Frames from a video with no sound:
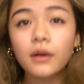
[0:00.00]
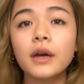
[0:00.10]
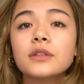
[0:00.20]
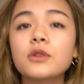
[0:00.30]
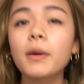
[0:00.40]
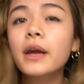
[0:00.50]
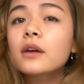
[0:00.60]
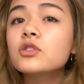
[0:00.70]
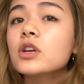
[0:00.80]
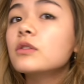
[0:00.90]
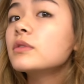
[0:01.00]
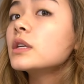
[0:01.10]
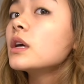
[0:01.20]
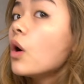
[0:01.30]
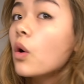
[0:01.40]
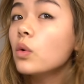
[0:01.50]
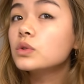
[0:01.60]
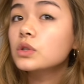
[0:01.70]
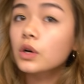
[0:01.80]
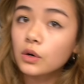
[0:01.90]
Okay, so my hair generally
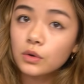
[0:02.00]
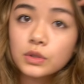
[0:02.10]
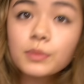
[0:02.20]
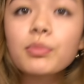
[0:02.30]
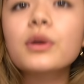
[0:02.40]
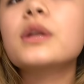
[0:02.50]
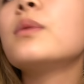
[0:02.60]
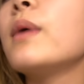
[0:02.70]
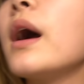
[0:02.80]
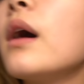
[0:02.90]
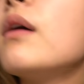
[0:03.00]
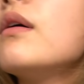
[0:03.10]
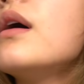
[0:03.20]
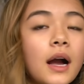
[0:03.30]
holds curls pretty well.